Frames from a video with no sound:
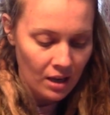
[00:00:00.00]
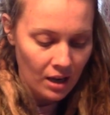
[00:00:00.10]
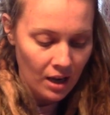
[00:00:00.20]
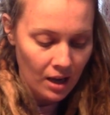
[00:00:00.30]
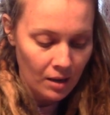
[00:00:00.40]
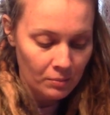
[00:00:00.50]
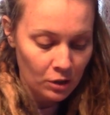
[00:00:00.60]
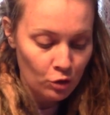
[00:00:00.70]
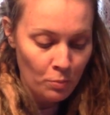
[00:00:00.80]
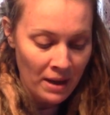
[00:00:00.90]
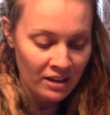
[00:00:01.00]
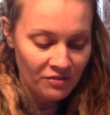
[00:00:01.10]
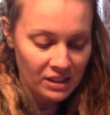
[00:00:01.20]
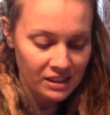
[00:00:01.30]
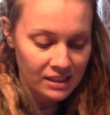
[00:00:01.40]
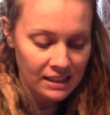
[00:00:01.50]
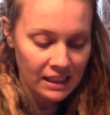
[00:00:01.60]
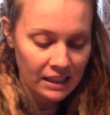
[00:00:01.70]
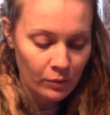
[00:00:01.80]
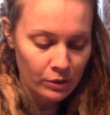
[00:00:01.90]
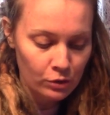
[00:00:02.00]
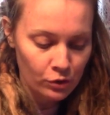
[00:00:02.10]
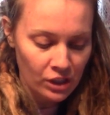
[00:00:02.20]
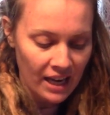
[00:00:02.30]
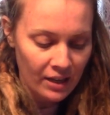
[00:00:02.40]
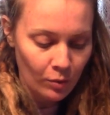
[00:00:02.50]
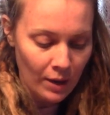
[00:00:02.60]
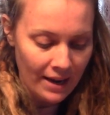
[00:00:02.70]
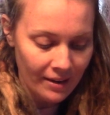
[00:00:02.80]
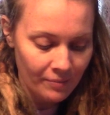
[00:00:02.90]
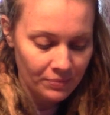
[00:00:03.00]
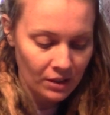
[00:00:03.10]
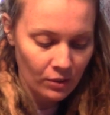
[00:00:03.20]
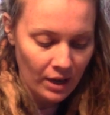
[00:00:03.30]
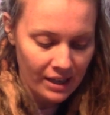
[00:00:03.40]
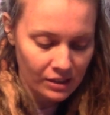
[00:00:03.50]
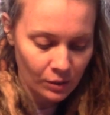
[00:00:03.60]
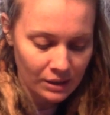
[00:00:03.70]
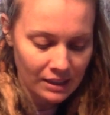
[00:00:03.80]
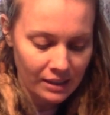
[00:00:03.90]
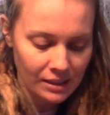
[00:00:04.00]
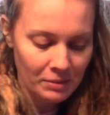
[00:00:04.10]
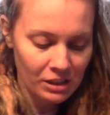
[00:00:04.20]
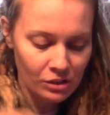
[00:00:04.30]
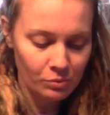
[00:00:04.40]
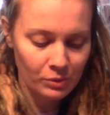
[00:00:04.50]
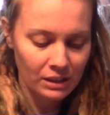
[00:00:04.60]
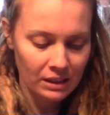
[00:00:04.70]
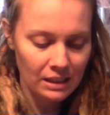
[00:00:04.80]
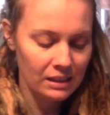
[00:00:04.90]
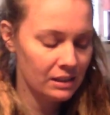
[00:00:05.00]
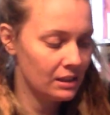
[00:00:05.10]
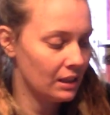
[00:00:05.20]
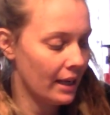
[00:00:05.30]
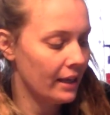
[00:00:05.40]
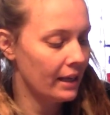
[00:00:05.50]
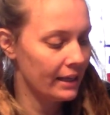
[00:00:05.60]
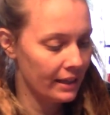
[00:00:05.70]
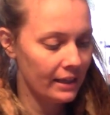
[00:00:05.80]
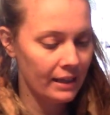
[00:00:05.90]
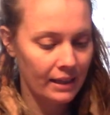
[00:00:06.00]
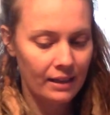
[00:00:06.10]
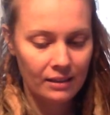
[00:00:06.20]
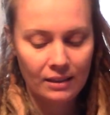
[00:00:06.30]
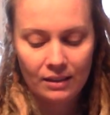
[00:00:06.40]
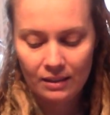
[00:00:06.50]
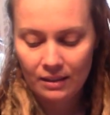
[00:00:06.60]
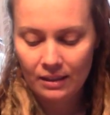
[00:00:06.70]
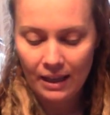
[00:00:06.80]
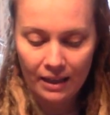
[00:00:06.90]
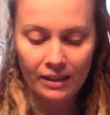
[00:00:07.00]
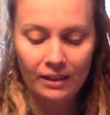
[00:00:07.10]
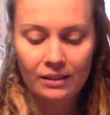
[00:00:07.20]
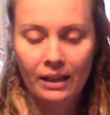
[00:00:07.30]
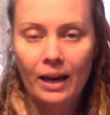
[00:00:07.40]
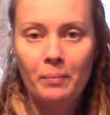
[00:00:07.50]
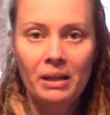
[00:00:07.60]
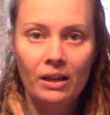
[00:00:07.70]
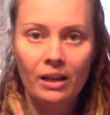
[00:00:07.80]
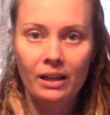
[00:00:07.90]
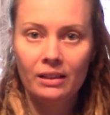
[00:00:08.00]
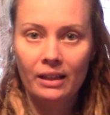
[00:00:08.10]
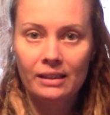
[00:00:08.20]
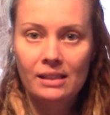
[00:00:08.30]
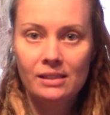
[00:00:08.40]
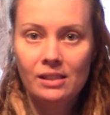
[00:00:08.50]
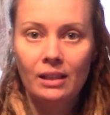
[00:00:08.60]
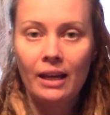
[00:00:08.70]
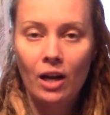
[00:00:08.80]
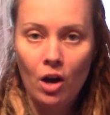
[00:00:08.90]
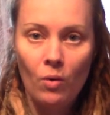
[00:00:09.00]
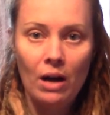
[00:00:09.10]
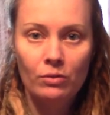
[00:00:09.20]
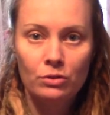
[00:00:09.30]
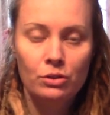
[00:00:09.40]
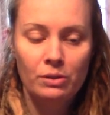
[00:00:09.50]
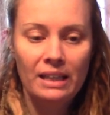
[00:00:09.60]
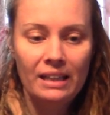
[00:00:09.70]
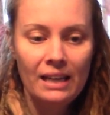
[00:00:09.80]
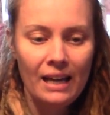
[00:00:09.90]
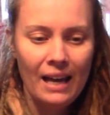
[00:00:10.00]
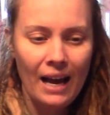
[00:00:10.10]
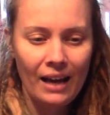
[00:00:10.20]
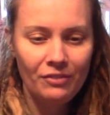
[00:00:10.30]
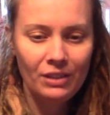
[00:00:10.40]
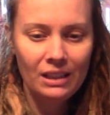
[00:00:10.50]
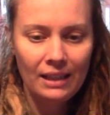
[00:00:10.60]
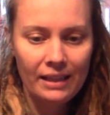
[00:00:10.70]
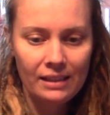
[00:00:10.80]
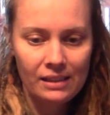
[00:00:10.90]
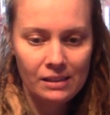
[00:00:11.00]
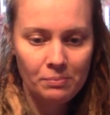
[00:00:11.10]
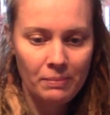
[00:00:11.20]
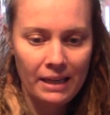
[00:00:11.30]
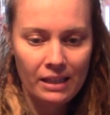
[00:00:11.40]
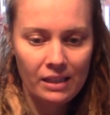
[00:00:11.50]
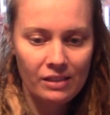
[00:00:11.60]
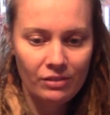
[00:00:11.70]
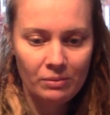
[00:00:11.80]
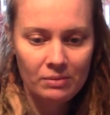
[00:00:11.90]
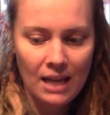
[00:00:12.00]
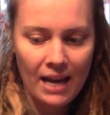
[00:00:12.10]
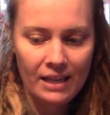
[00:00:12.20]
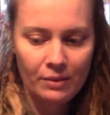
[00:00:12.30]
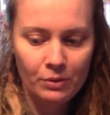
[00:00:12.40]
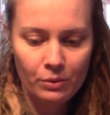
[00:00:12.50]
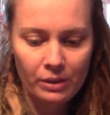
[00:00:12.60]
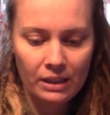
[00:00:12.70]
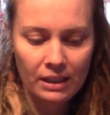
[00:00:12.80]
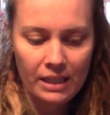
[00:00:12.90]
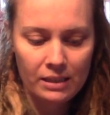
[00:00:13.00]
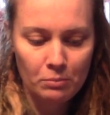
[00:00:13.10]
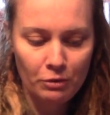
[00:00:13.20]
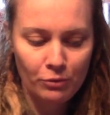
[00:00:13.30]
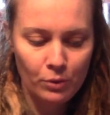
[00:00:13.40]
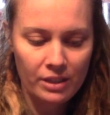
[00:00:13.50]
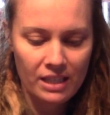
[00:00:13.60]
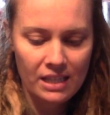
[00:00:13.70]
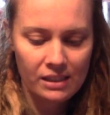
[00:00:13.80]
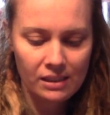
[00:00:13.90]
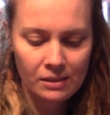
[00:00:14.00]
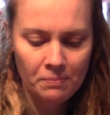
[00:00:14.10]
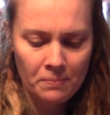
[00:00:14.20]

Um, you manifest a ceiling when you shy away. Okay, so it's like somebody just really needs to like get it. Like I'm hearing, like needs to like go out and do it. I feel like this might even tie in with the reading that I did before this.